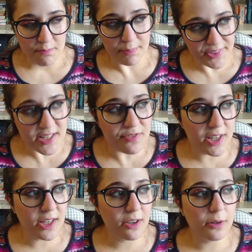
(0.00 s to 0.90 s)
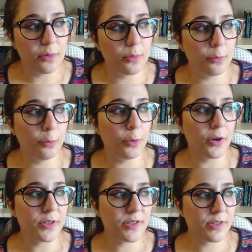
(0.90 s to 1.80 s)
but this video
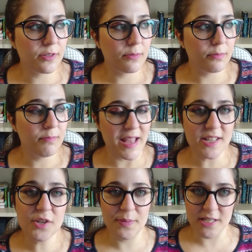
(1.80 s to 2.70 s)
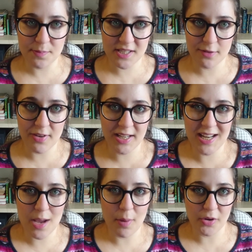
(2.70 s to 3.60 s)
was meant to be
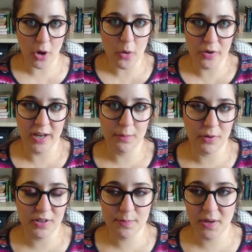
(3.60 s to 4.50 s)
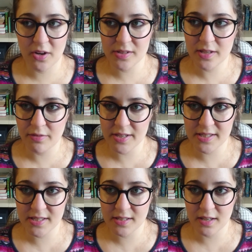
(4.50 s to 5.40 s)
specifically about owning books, because there
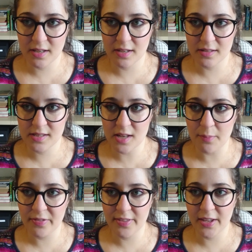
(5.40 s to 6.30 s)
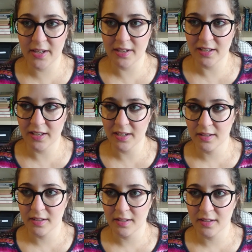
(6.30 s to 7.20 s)
is something
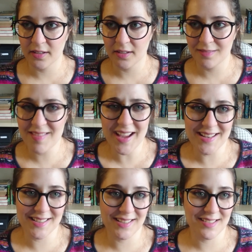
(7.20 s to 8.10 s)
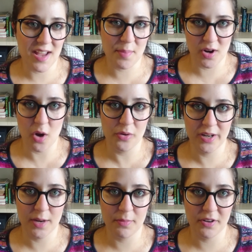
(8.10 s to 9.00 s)
nice about
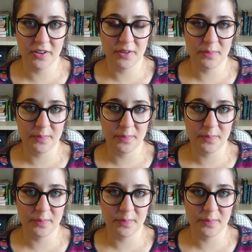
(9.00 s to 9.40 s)
owning a book,